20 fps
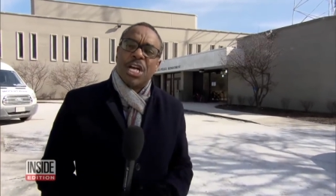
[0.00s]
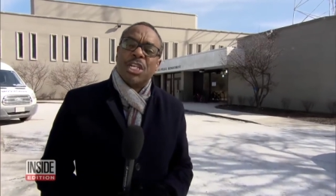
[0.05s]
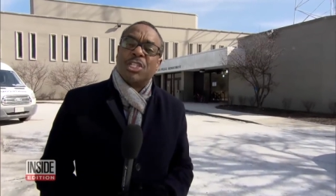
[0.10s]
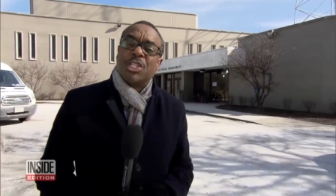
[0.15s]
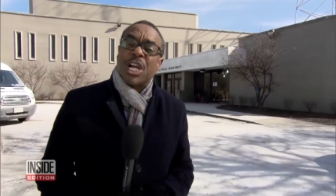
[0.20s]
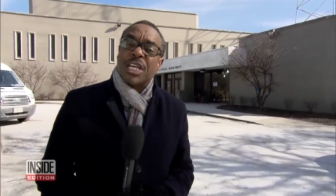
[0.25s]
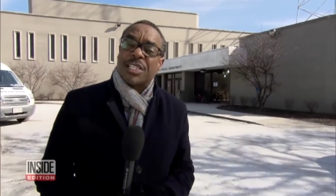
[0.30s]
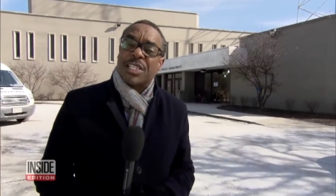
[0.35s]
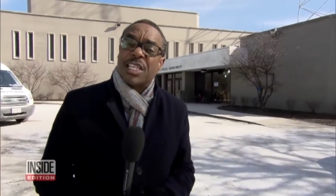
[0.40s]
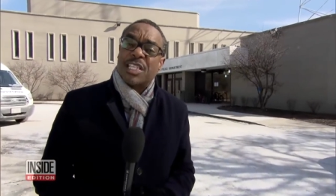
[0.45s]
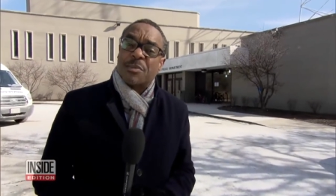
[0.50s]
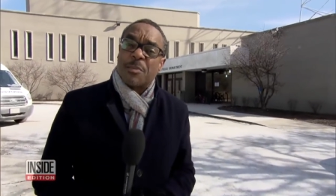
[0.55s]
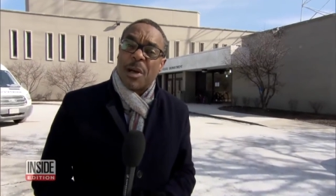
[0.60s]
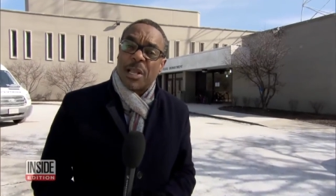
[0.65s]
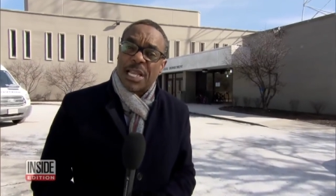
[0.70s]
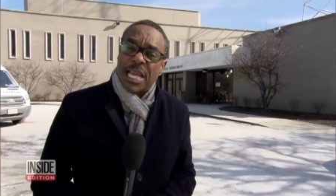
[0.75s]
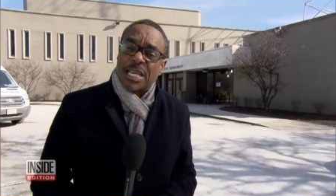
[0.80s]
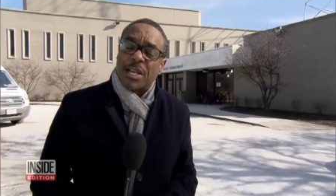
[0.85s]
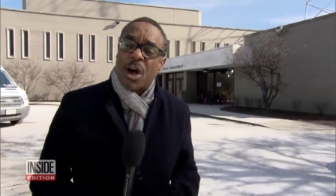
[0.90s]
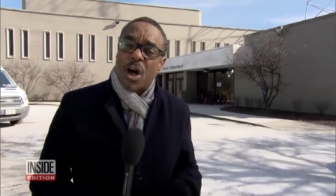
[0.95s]
Jussie
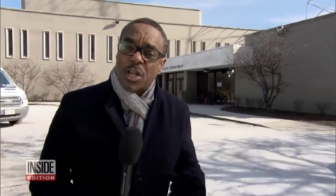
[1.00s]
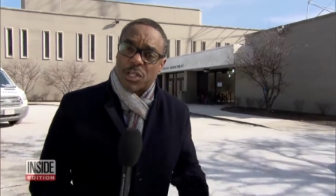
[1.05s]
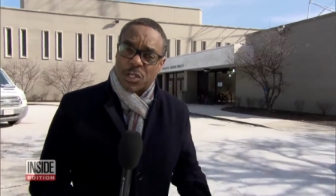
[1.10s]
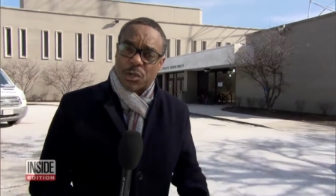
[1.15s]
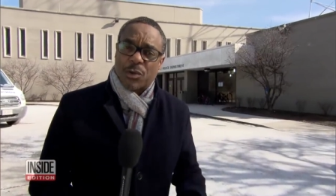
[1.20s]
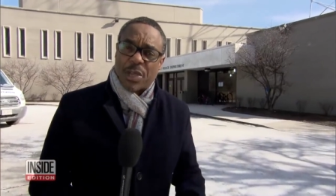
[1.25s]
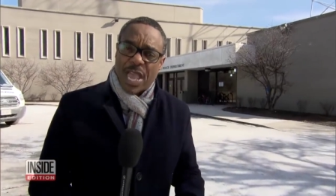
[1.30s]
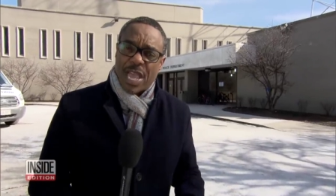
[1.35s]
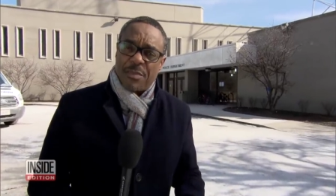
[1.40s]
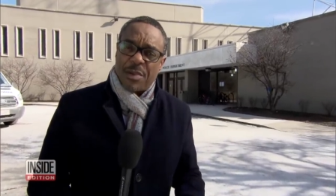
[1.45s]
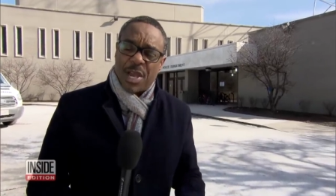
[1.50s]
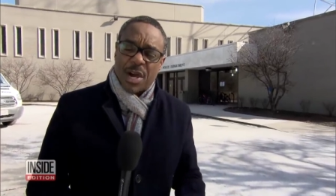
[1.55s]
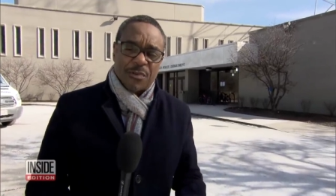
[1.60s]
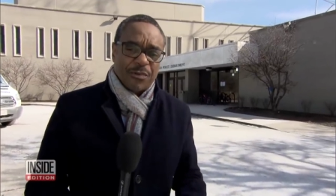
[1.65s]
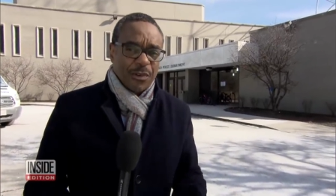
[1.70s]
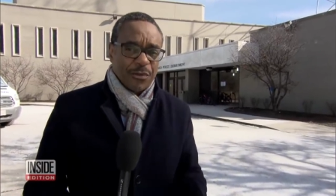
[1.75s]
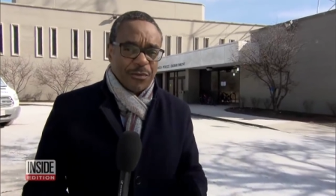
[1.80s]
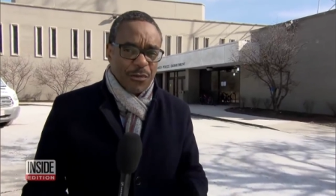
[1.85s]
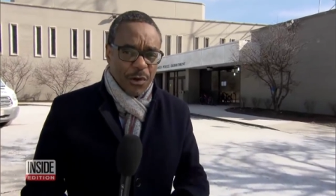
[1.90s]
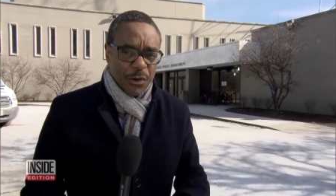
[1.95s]
Smollett also came here
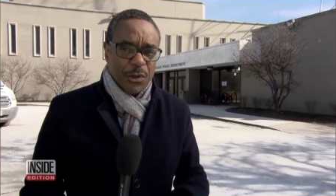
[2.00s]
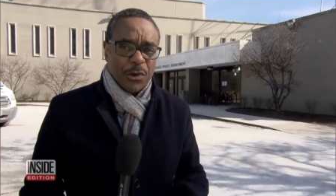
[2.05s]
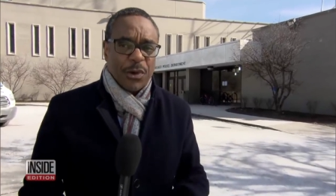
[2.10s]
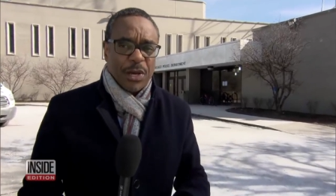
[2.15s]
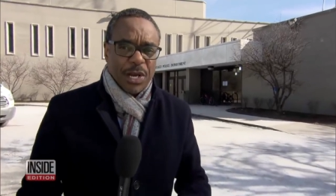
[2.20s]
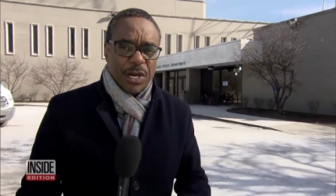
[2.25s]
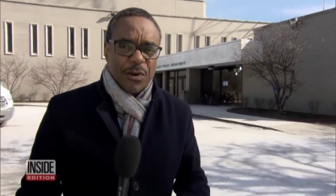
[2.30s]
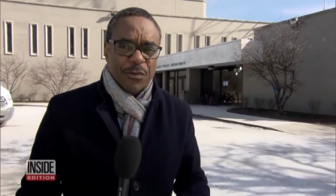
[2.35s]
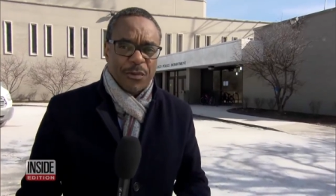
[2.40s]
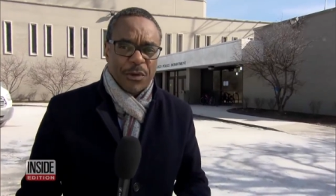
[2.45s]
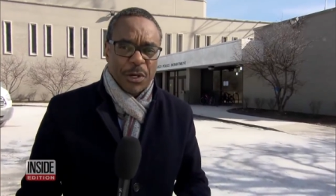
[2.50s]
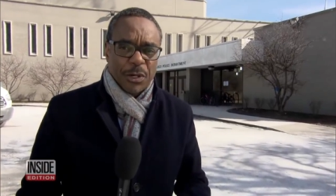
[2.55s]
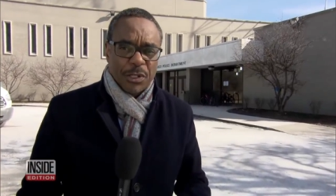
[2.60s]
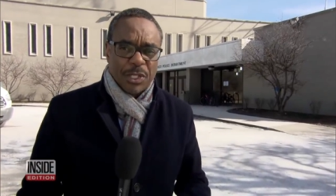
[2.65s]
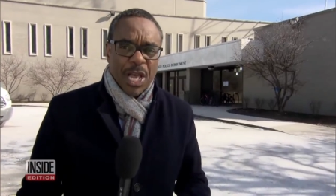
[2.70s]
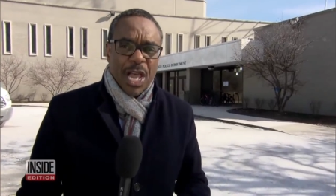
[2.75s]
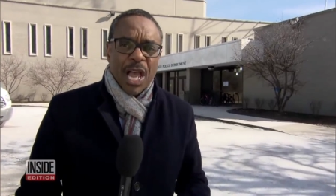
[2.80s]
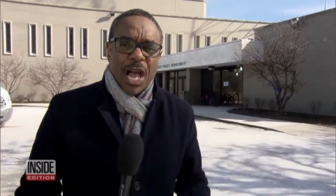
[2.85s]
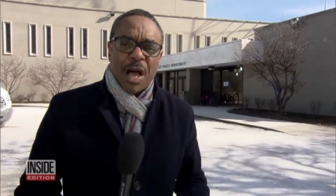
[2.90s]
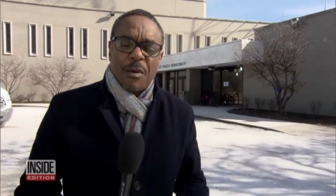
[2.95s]
for further
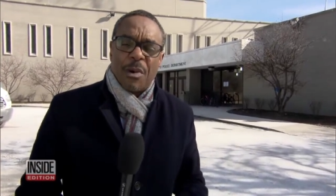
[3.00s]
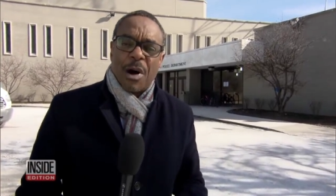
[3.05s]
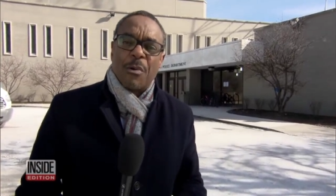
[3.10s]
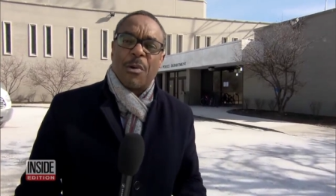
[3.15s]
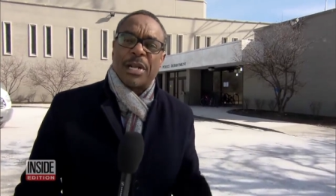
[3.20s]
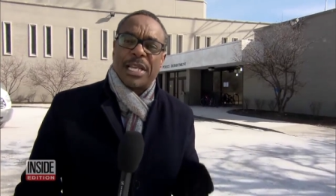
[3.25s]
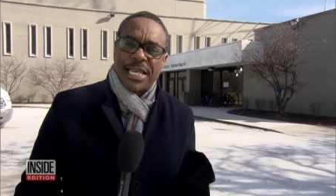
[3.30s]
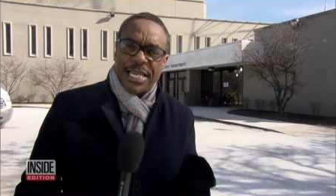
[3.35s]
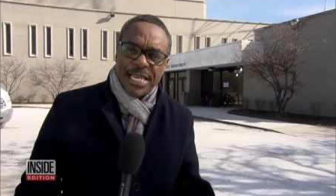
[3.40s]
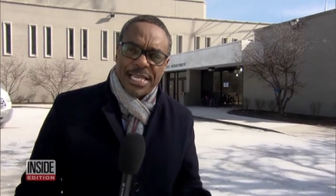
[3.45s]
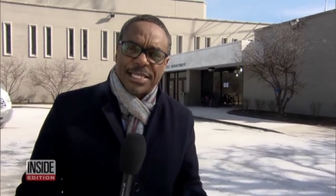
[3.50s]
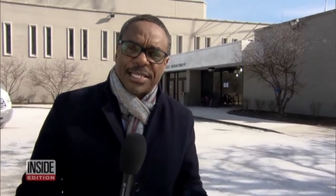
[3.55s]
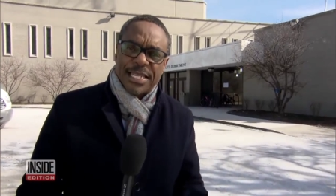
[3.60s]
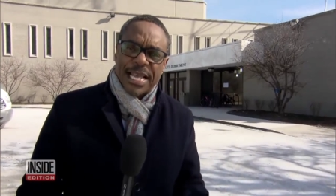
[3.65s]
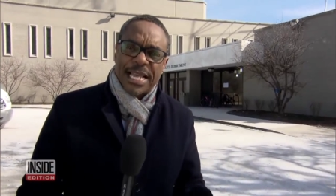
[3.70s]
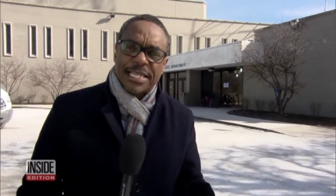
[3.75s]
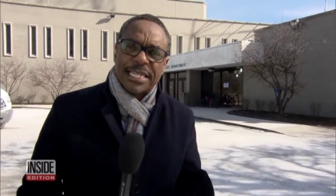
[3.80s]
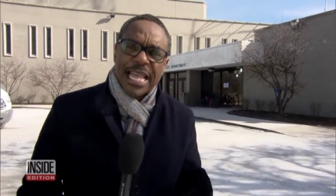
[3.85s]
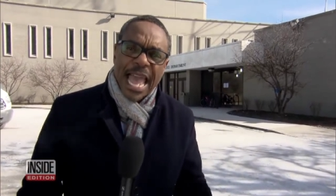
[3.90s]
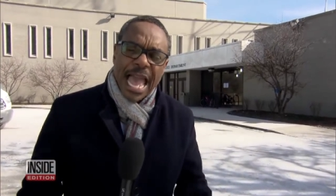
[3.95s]
interviews about what he
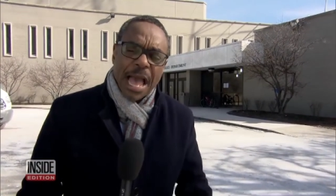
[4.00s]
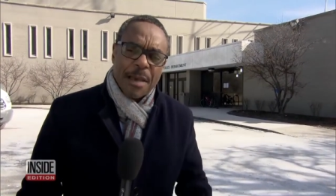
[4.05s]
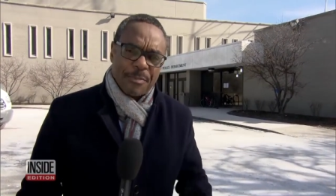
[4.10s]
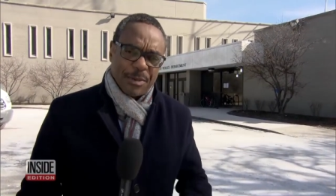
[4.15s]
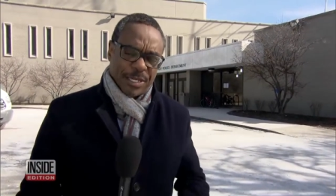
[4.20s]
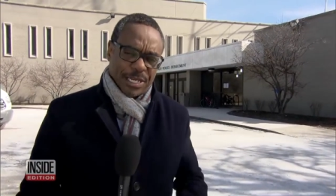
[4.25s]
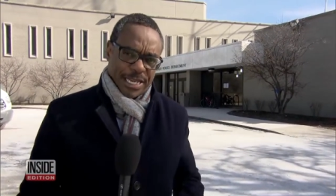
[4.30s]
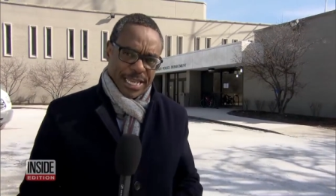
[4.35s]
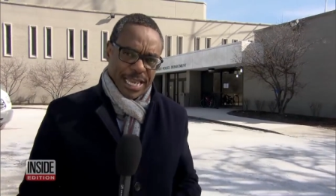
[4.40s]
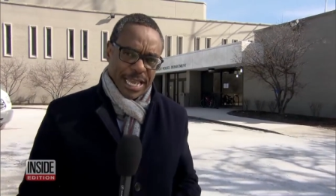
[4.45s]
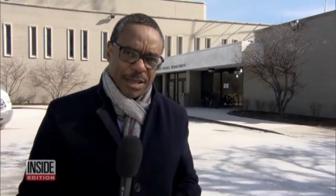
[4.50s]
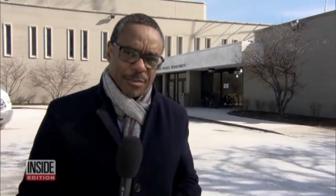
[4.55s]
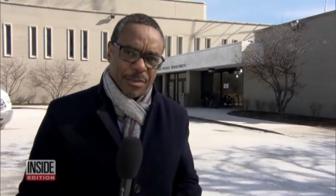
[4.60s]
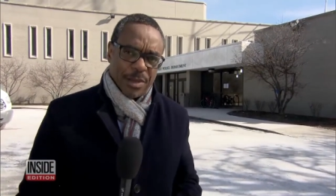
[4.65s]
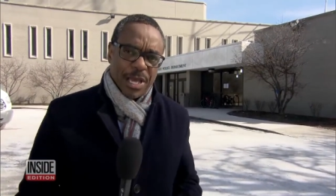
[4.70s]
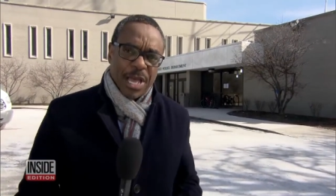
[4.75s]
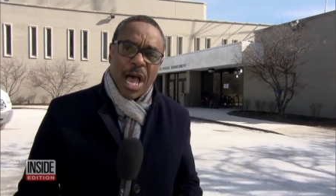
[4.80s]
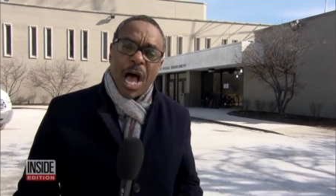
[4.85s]
says happened to him.